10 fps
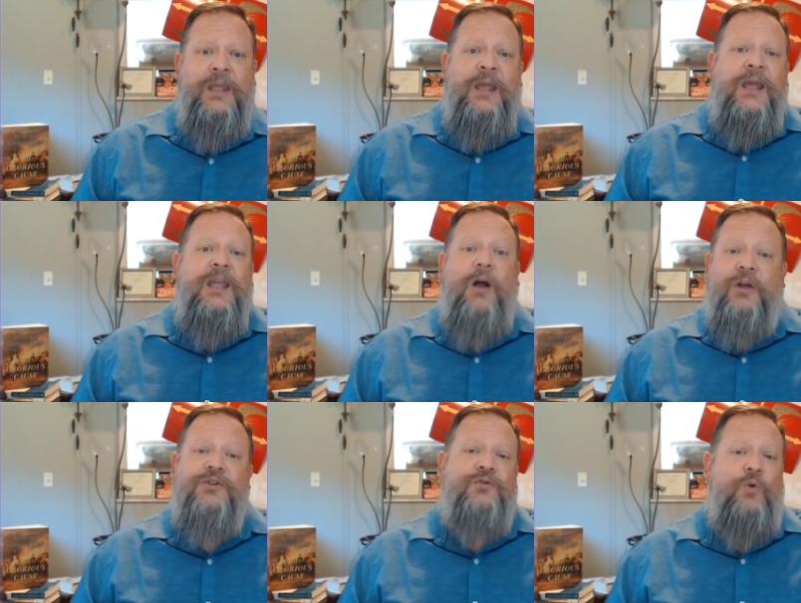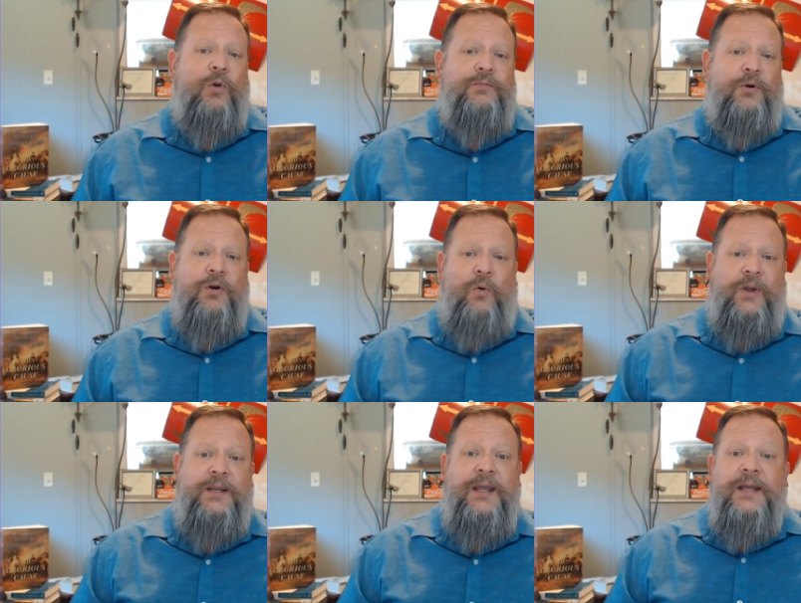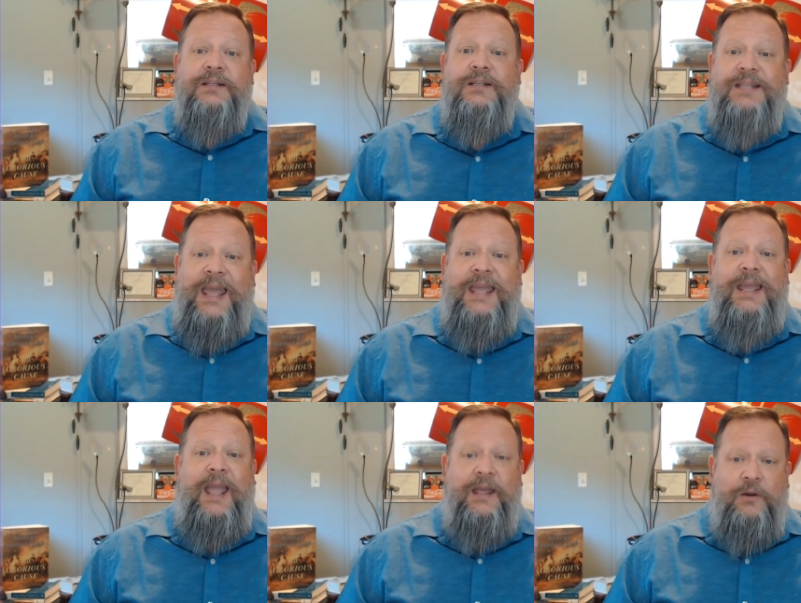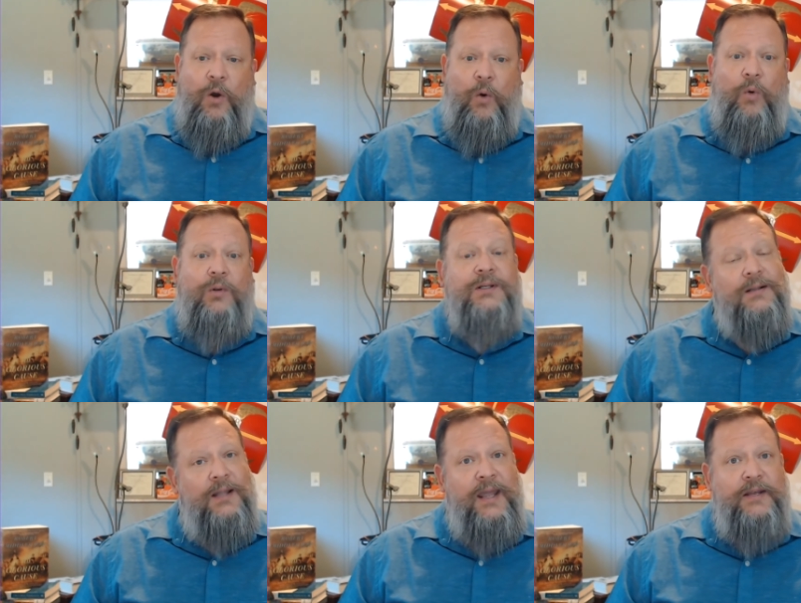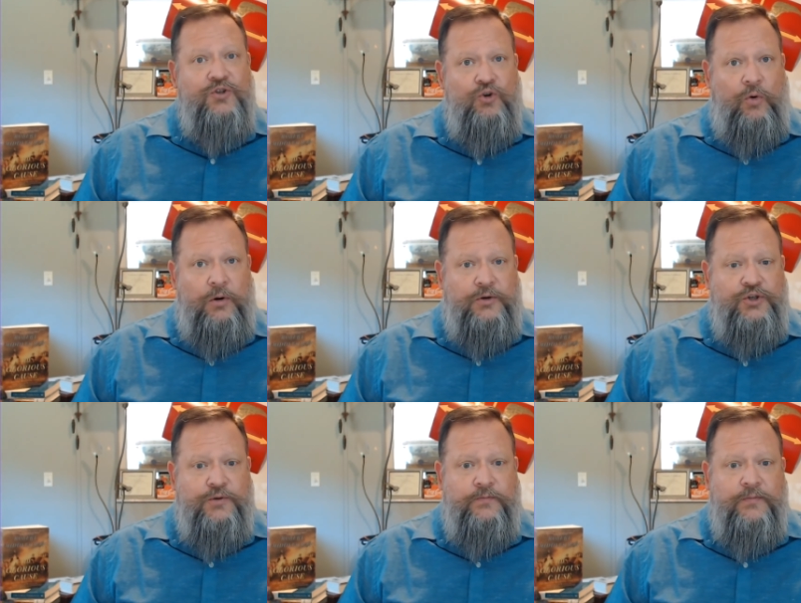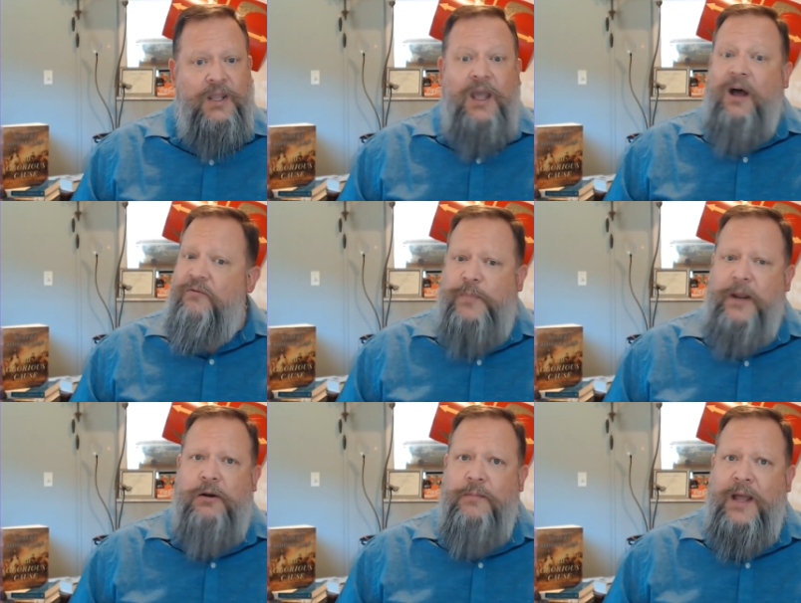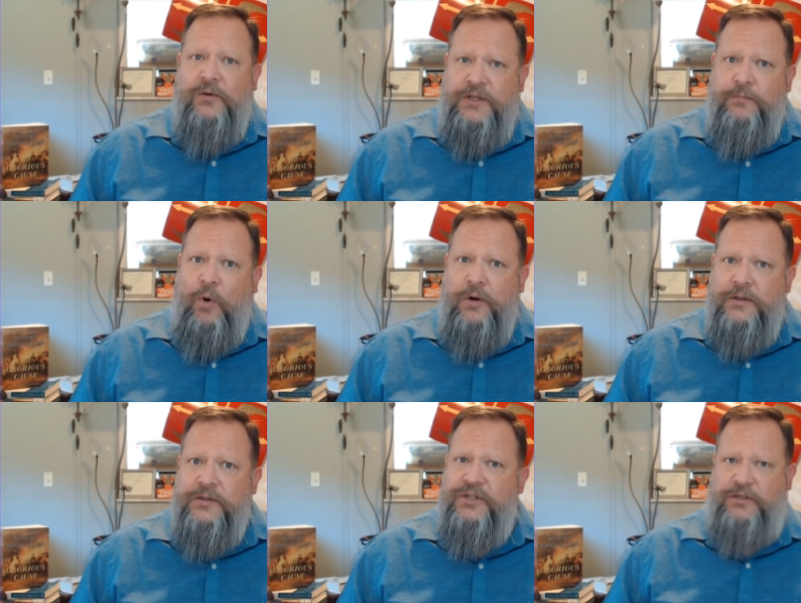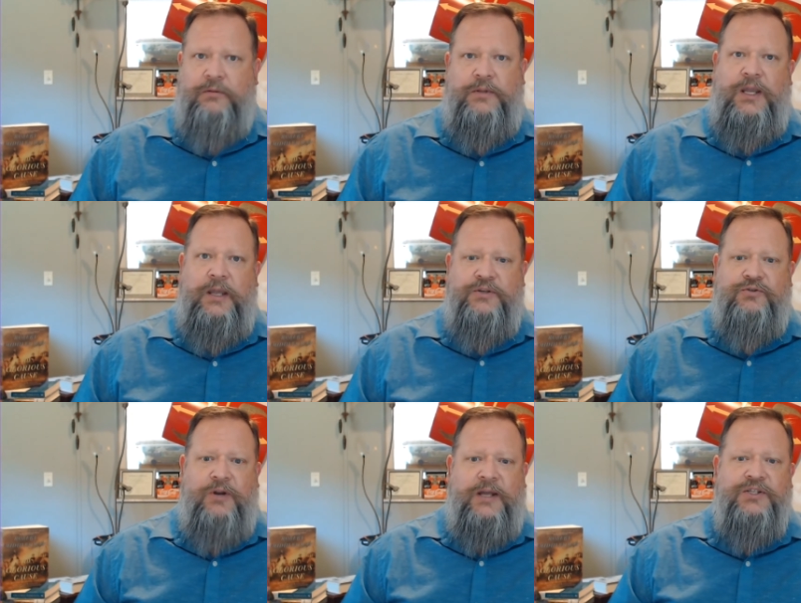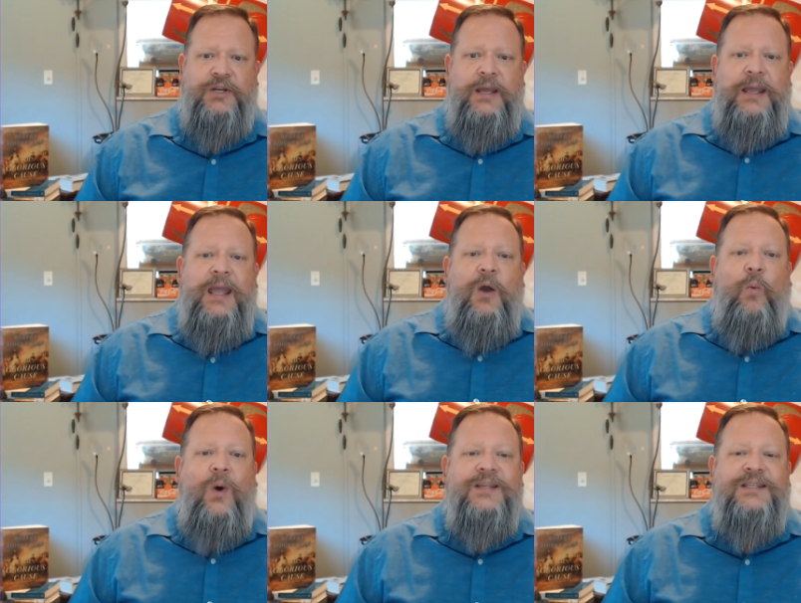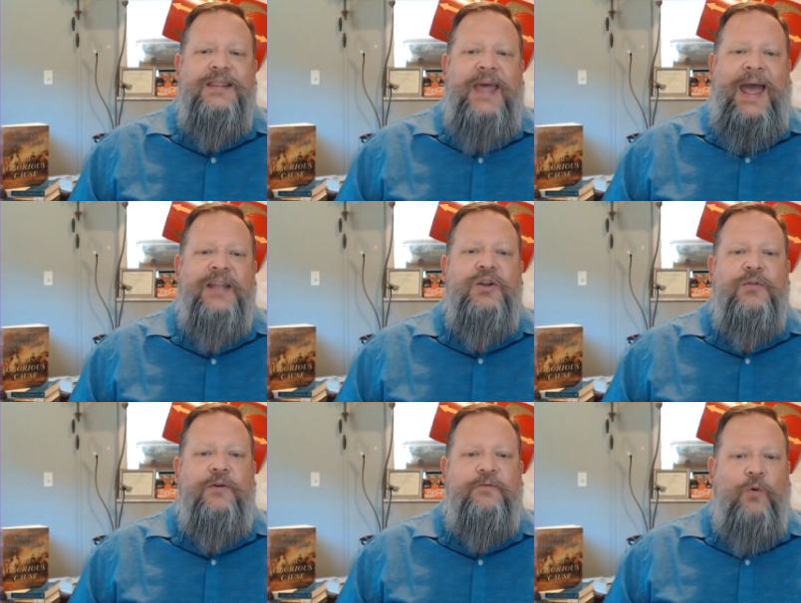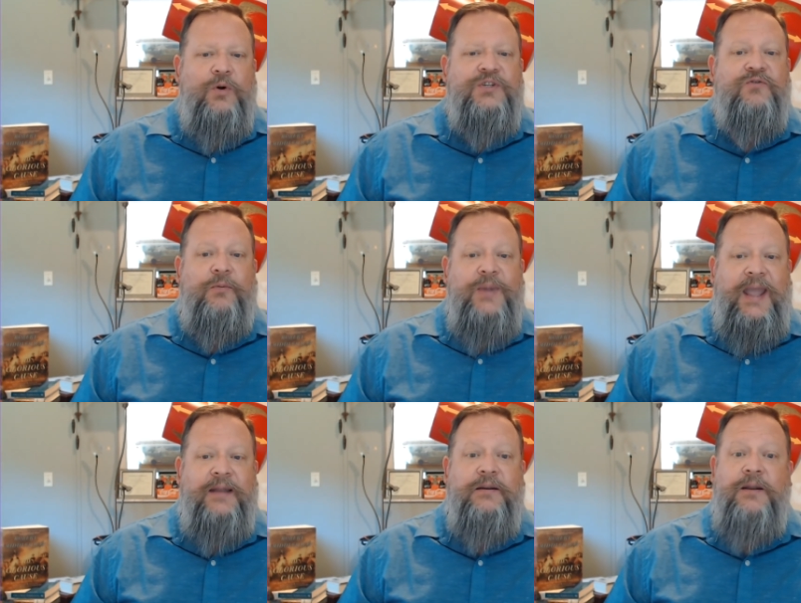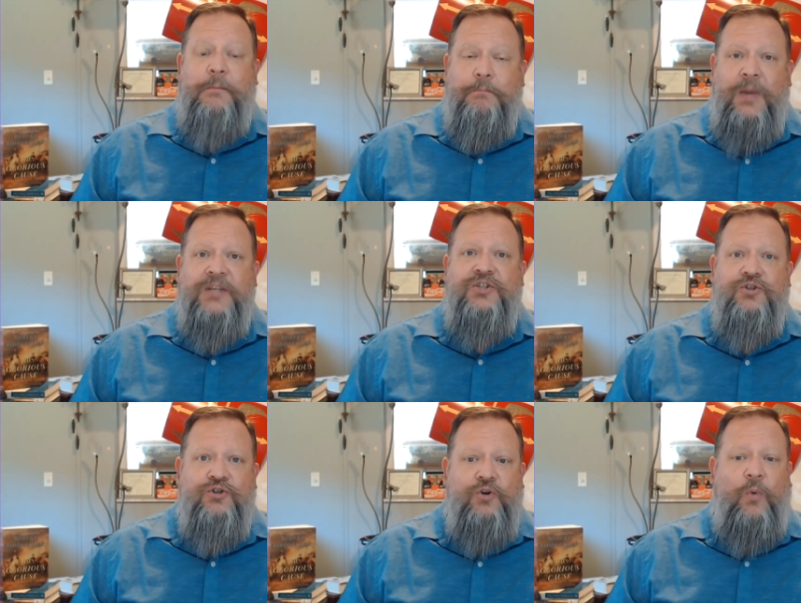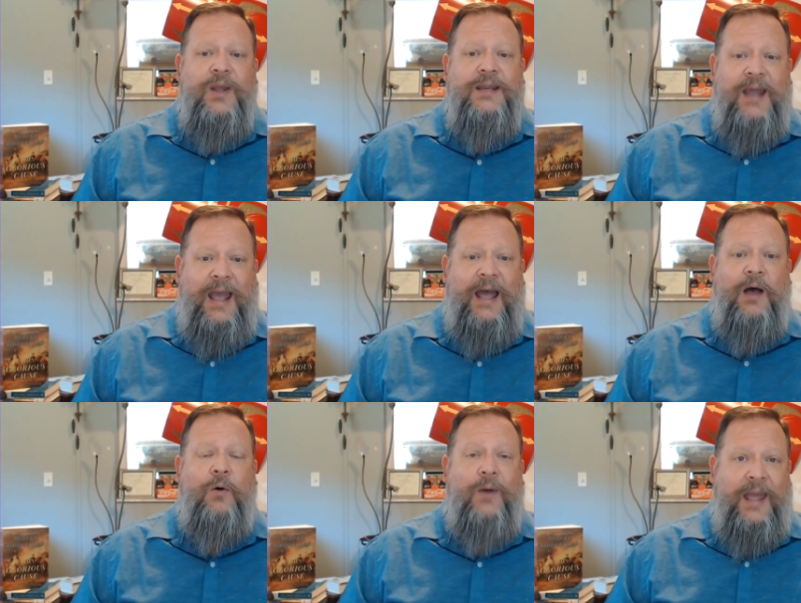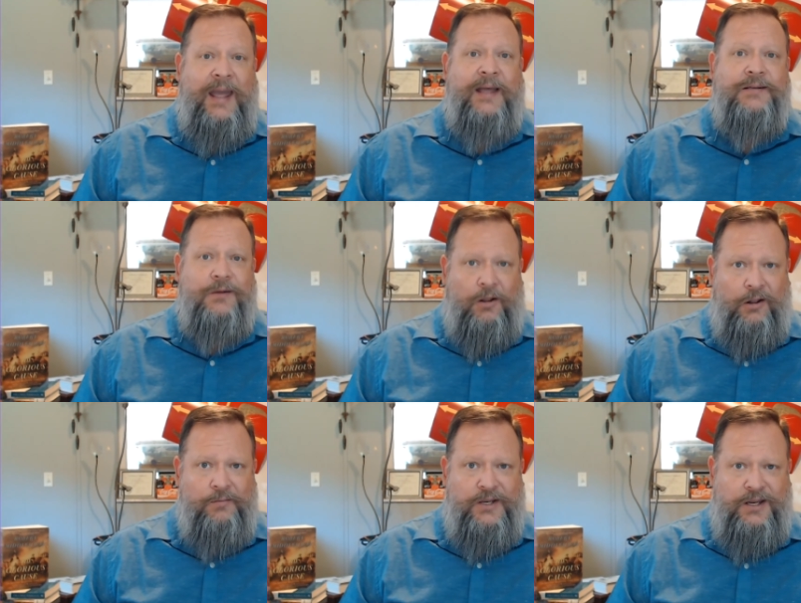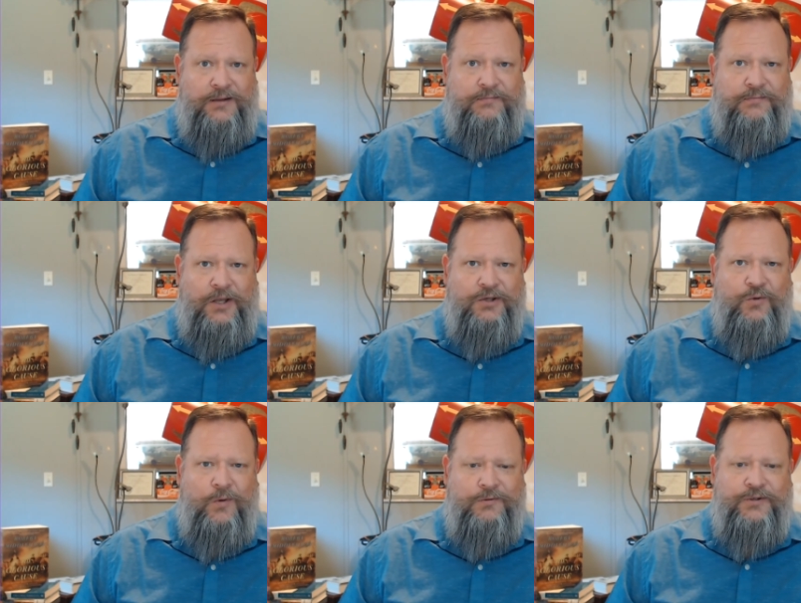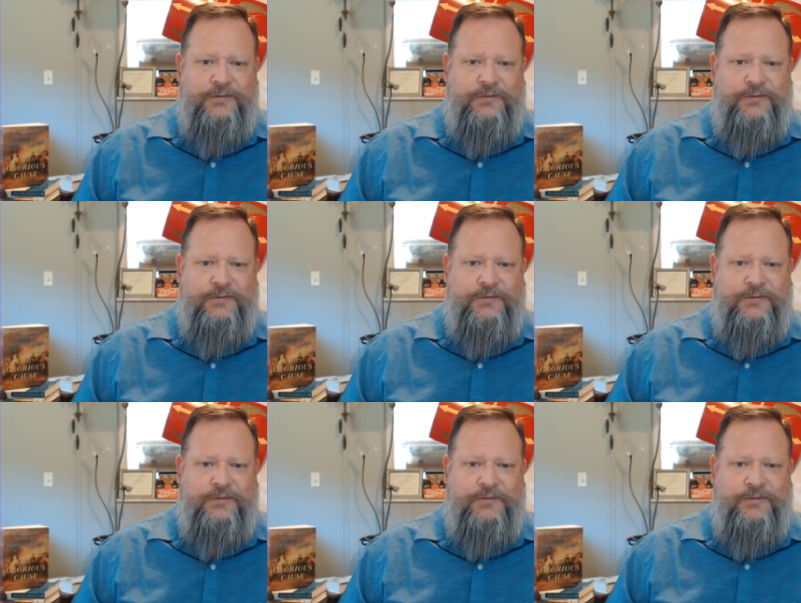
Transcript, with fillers: He also told Burgoyne to take and hold Lake George. Of paramount importance, the king stressed, was that the force from Canada must join Howe at Albany. Unquote.